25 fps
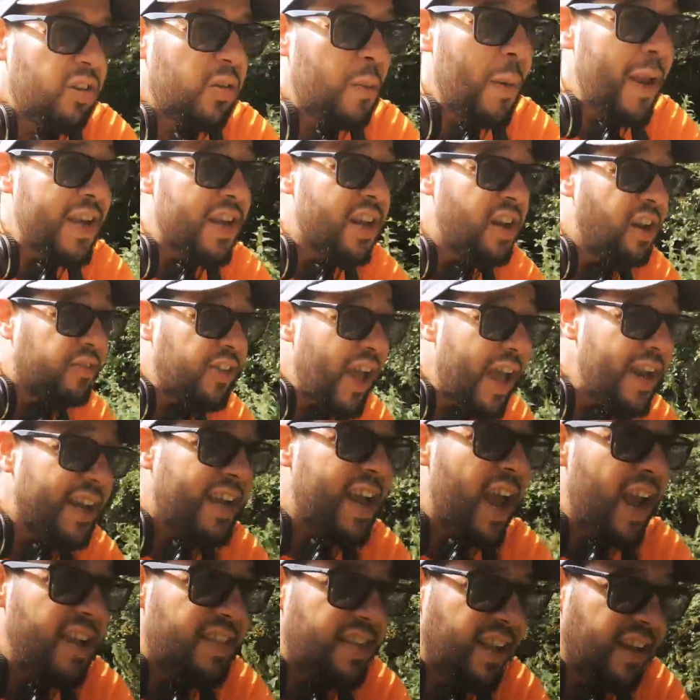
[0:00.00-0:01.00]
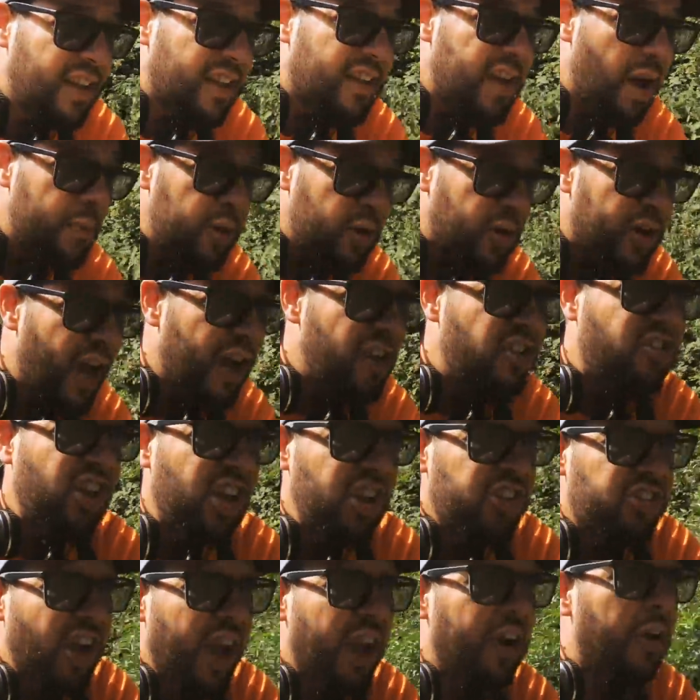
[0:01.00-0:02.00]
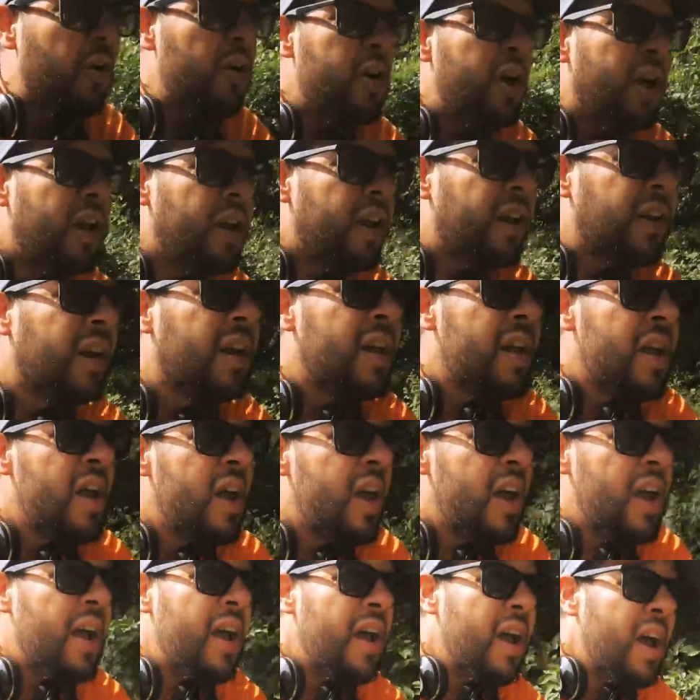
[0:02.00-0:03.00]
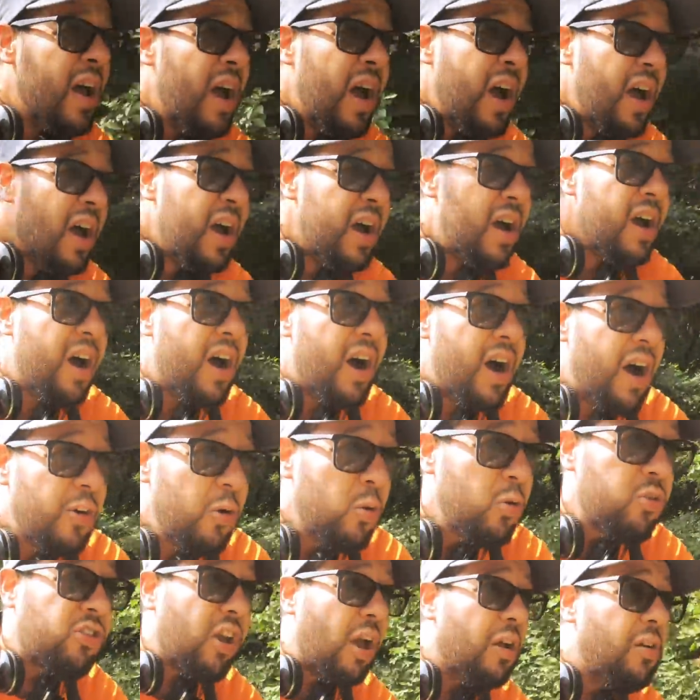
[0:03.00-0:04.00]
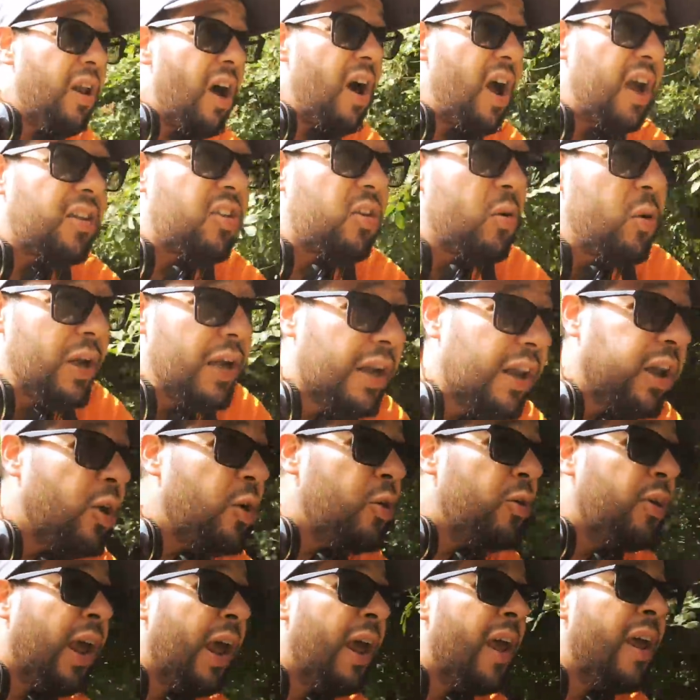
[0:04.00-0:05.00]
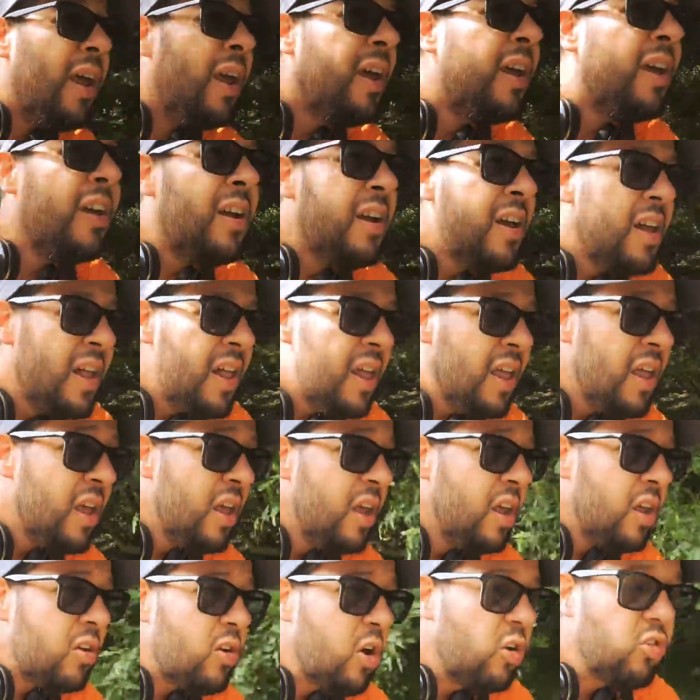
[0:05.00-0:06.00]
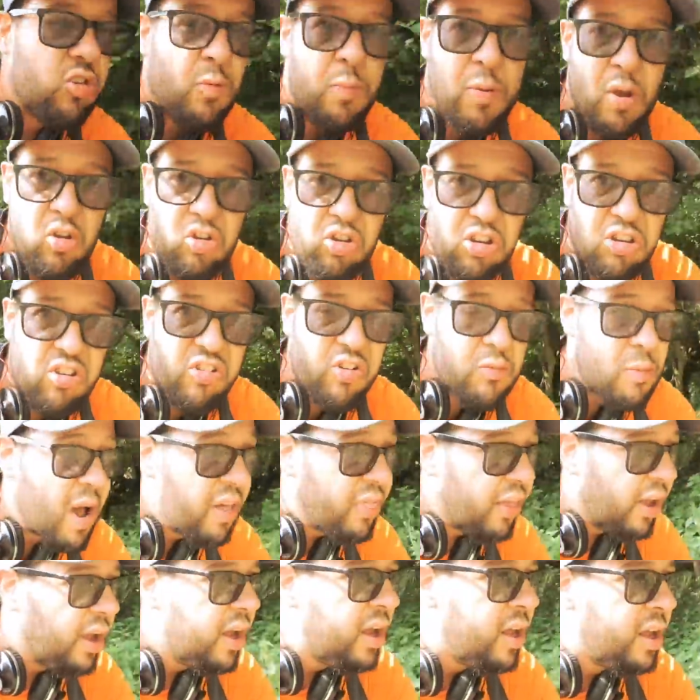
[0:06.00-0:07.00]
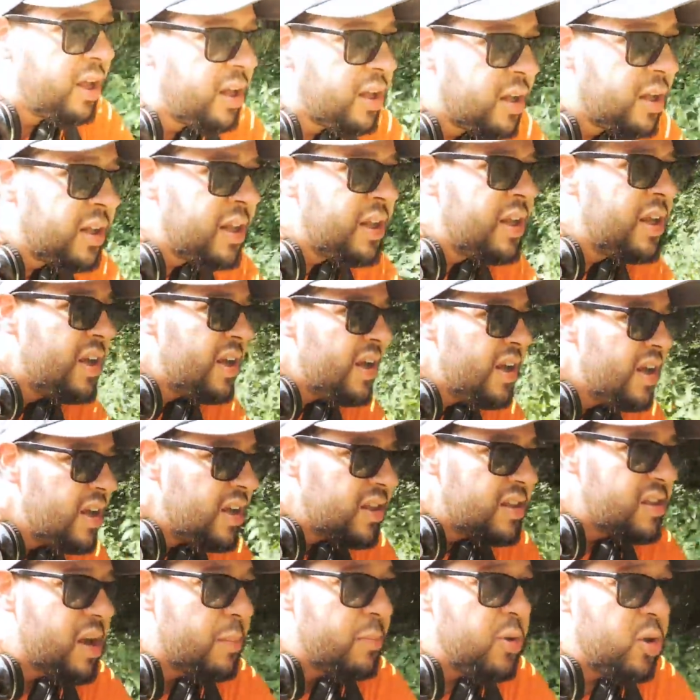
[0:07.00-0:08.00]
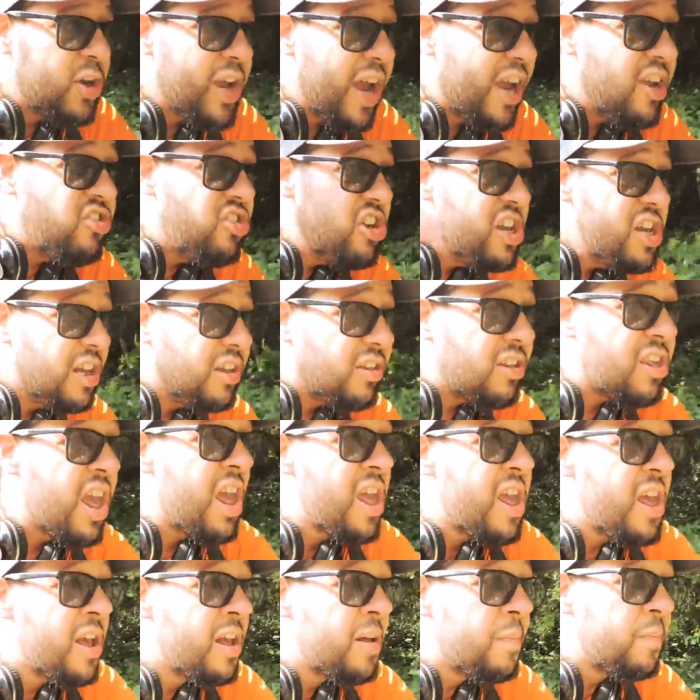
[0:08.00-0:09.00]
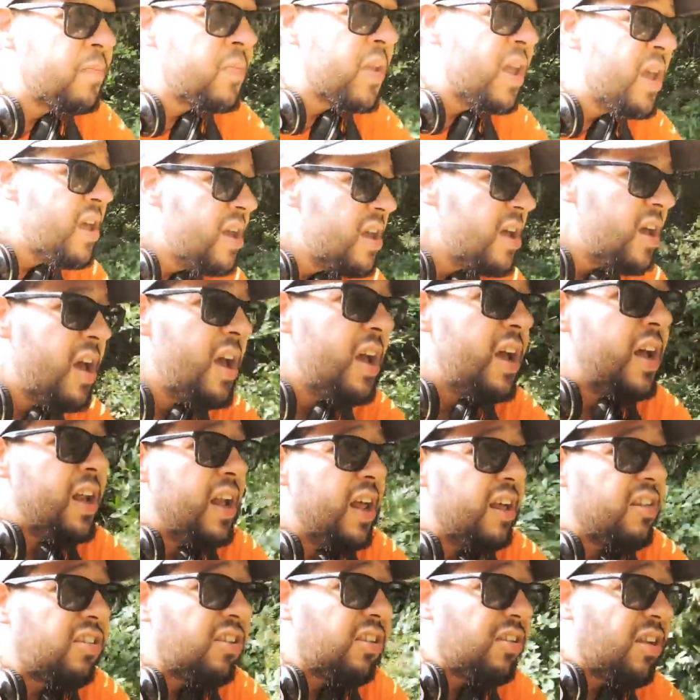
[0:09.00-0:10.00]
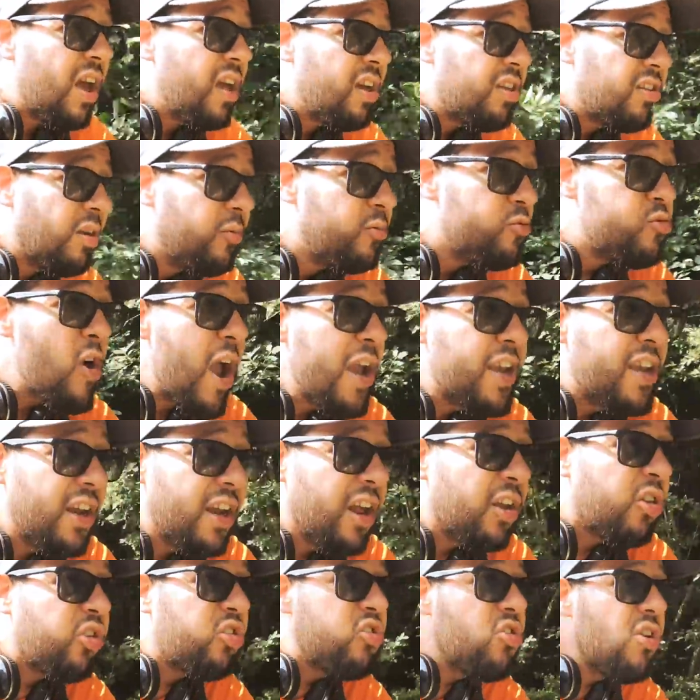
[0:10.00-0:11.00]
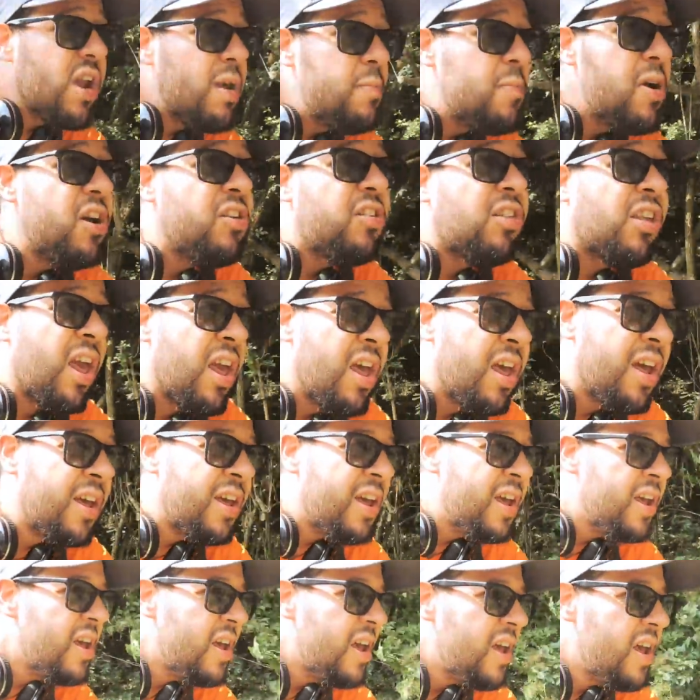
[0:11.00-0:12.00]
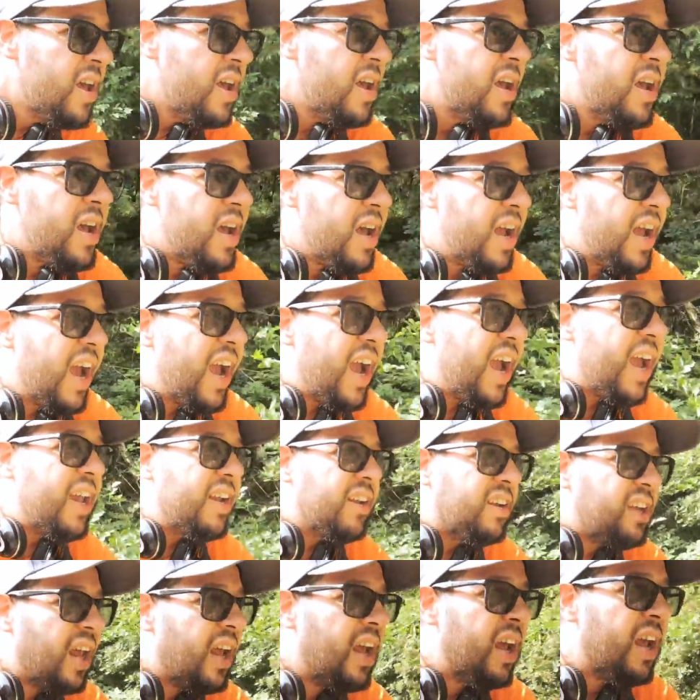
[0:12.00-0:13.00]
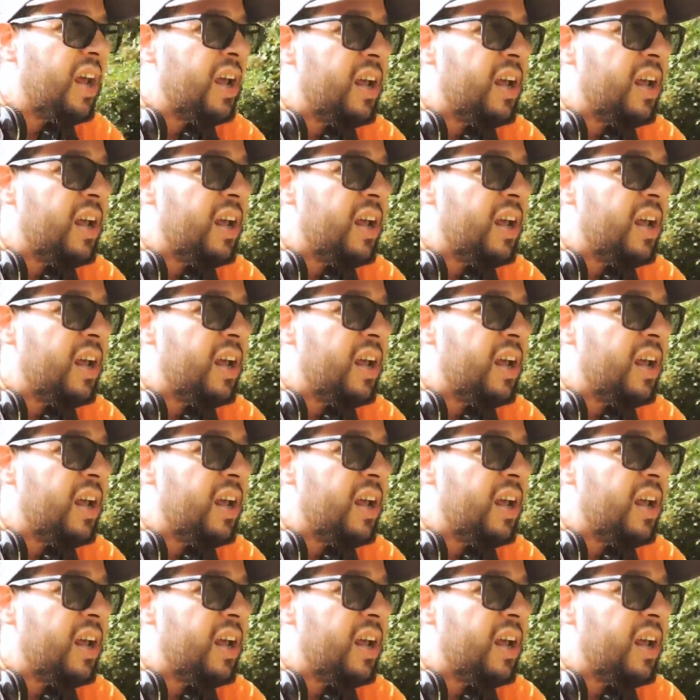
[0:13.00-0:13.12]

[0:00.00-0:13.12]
Speaking of dedicating the WKG channel, I'd also like to include contributions from other WKGers. There's some regular streamers and